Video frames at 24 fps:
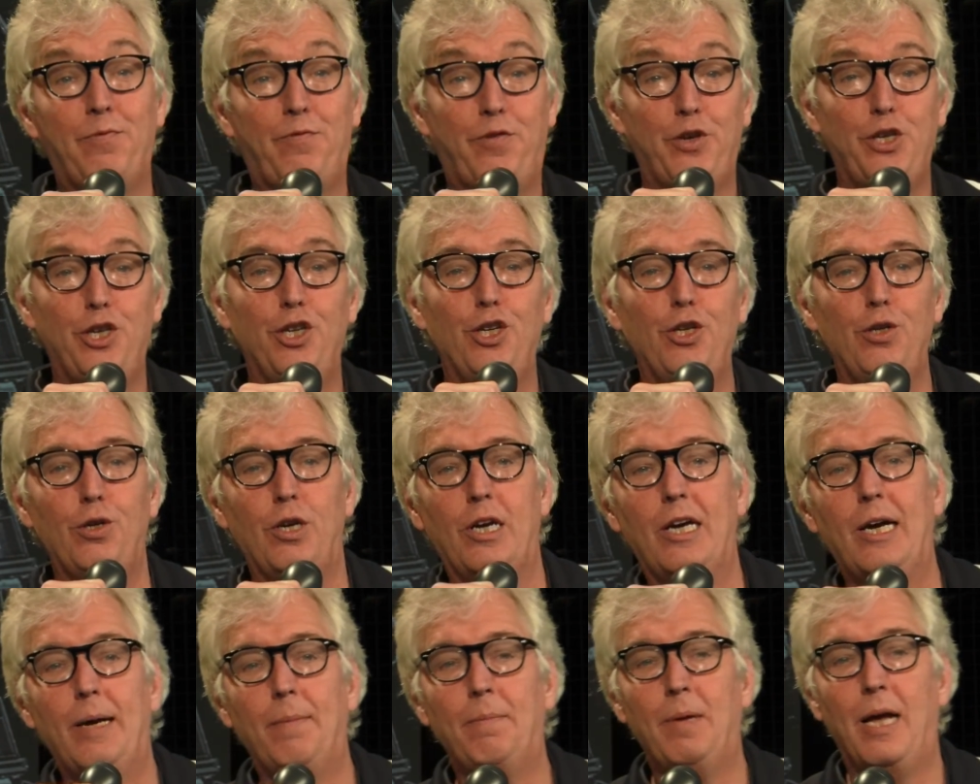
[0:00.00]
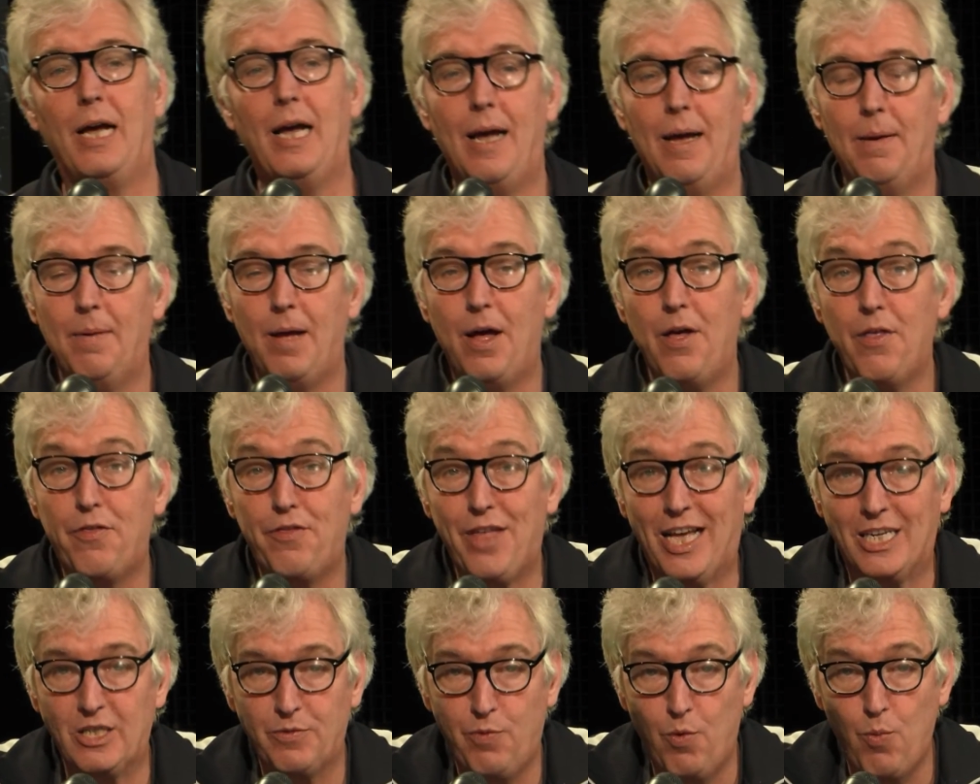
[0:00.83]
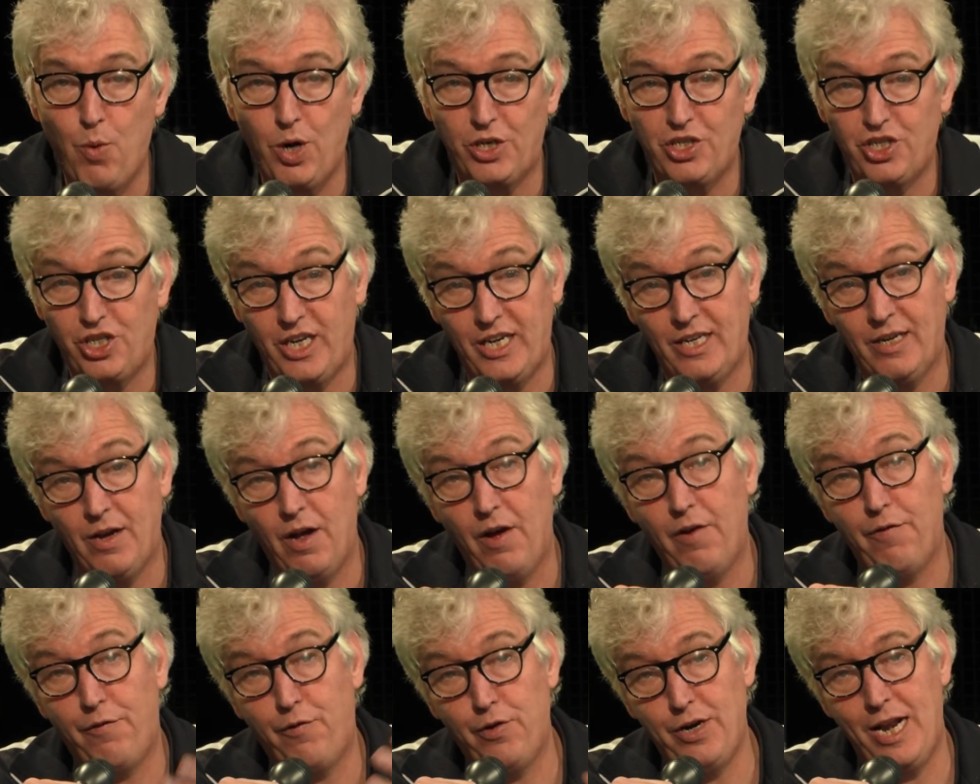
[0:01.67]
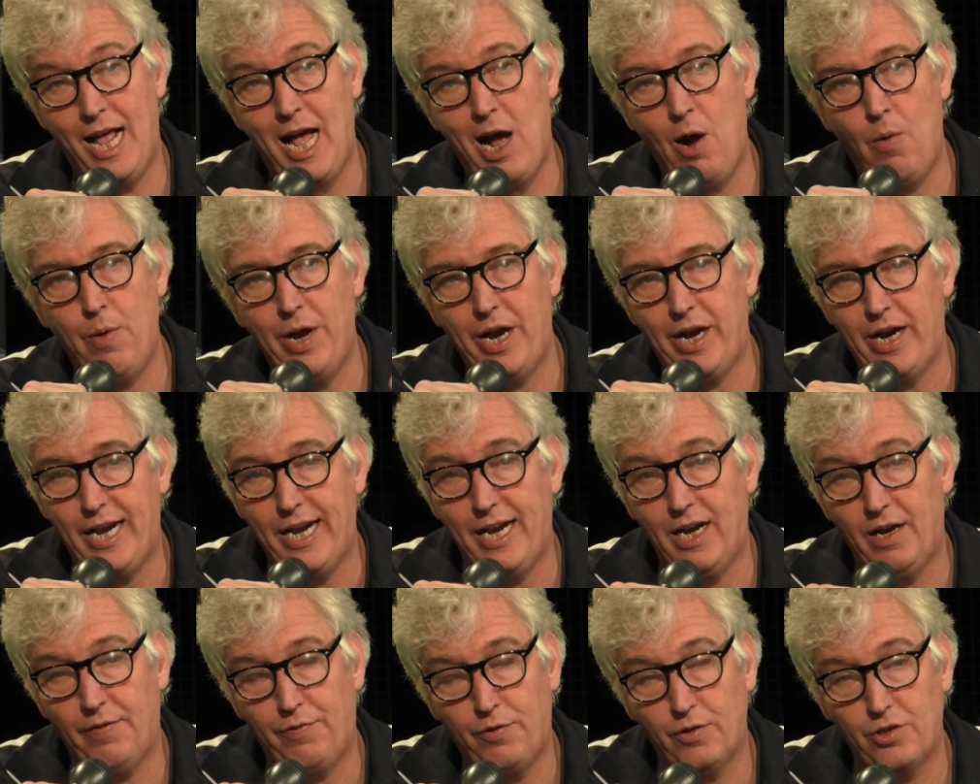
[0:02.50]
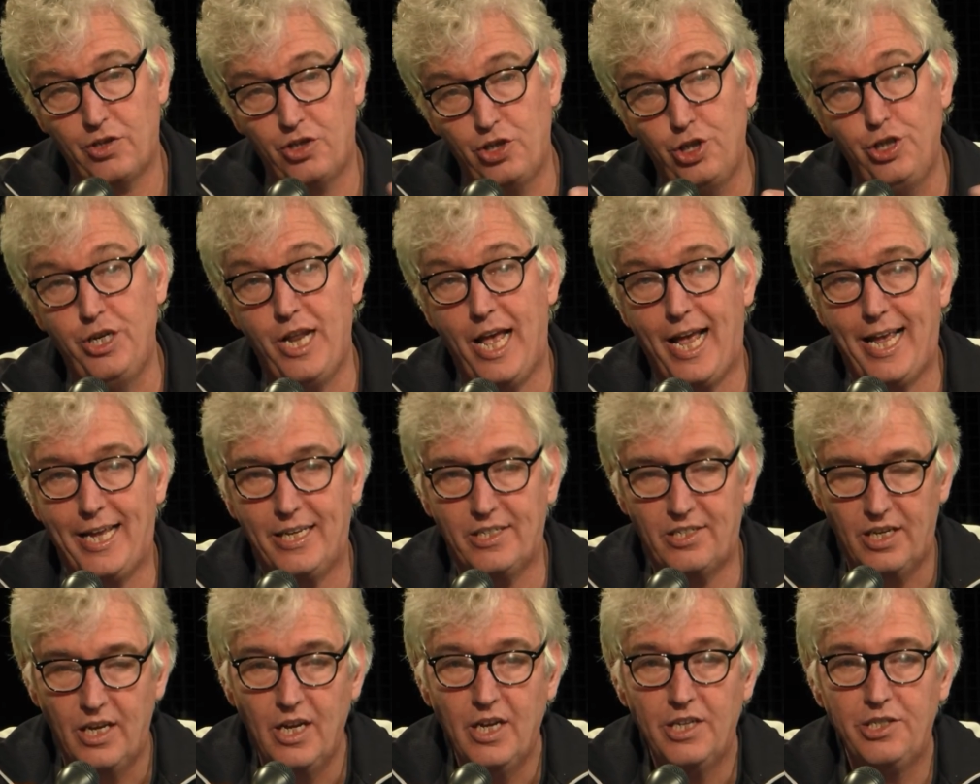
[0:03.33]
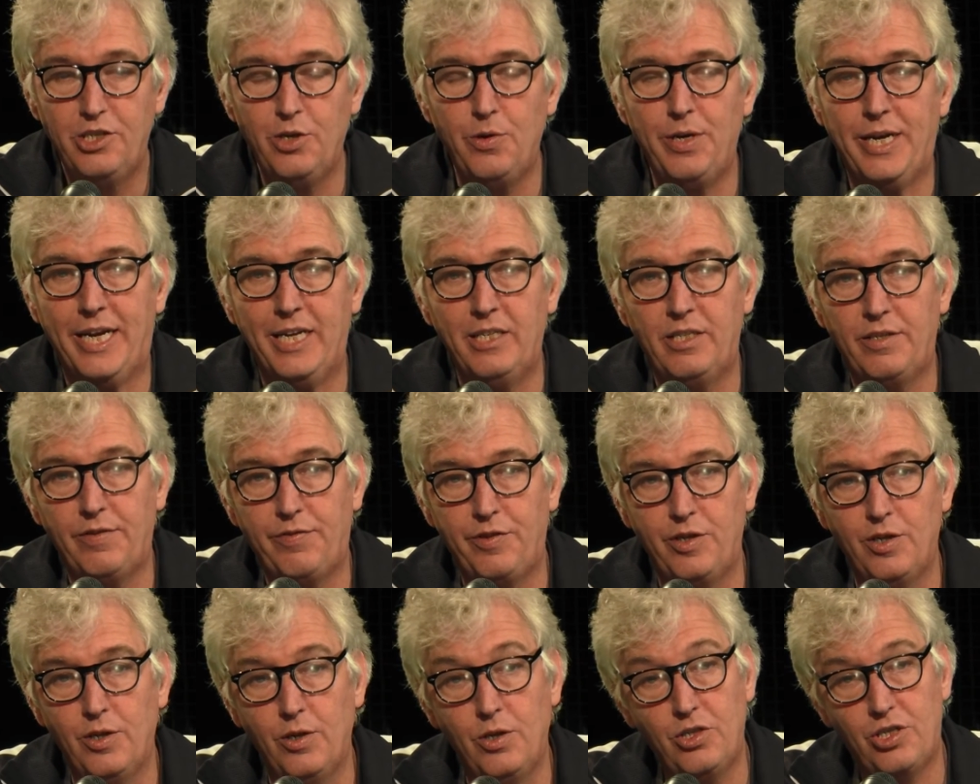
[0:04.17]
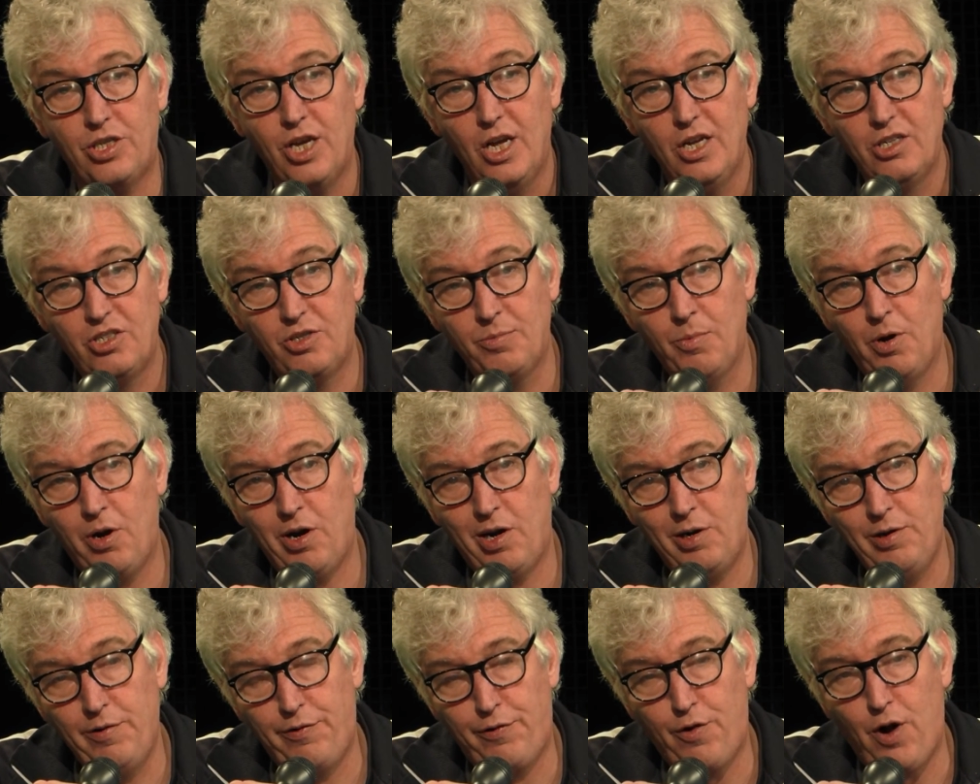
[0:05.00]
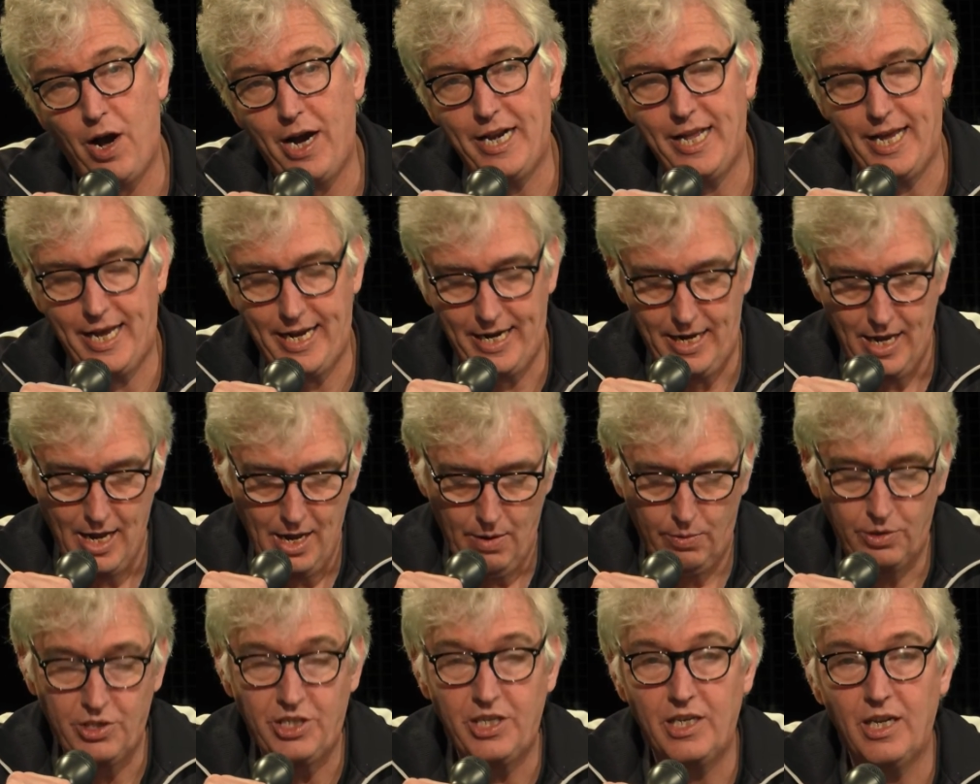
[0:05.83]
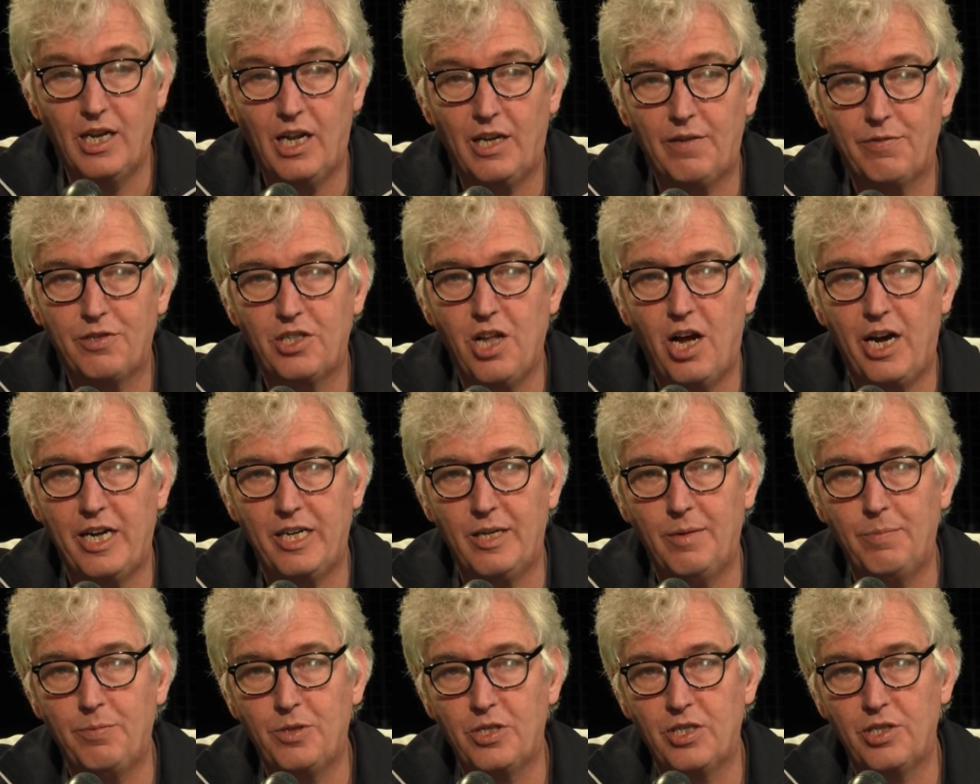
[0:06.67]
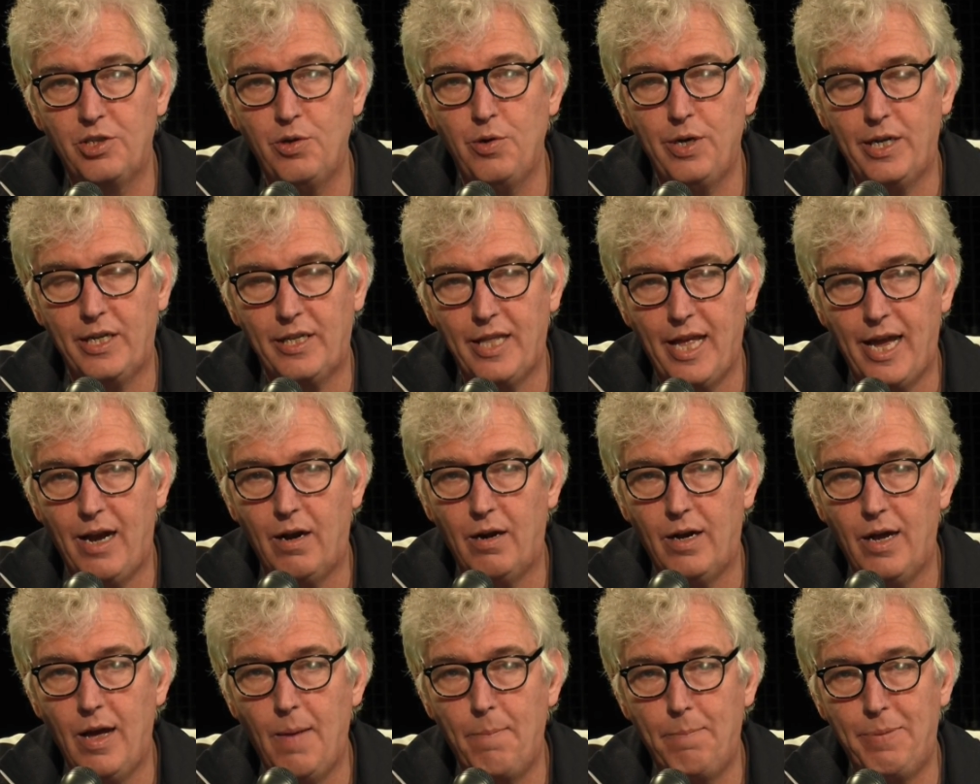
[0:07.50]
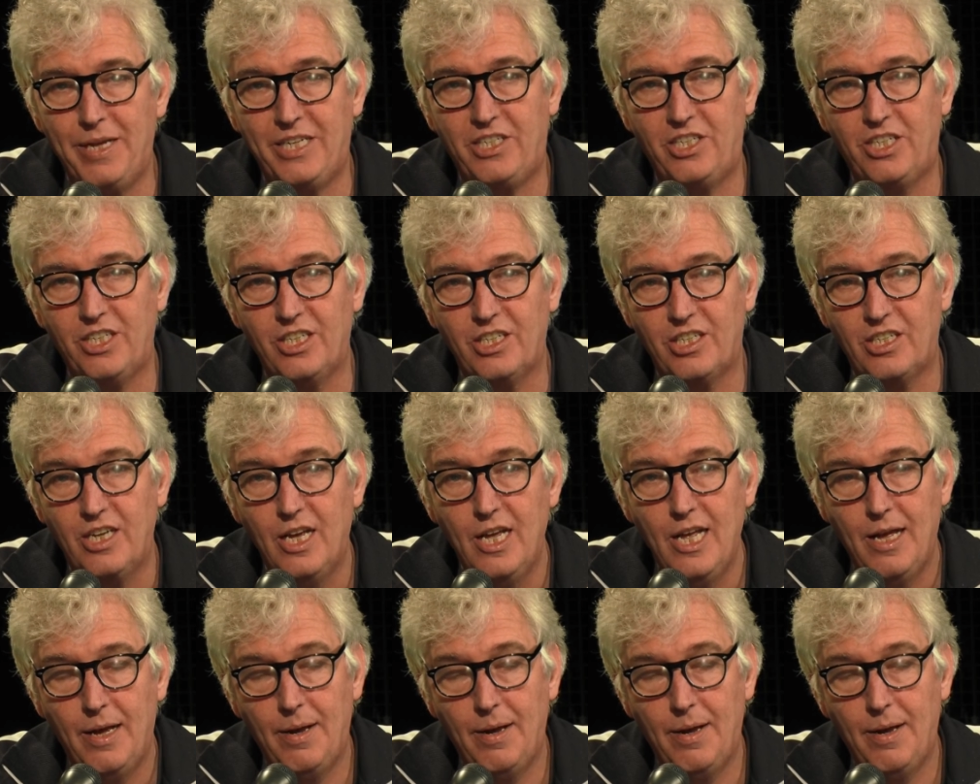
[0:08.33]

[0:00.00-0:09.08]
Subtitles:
For you, thanks for watching. For now, we're here for 2 days doing interviews. Tomorrow, the Friday, we'll see a lot of startups doing their pitches.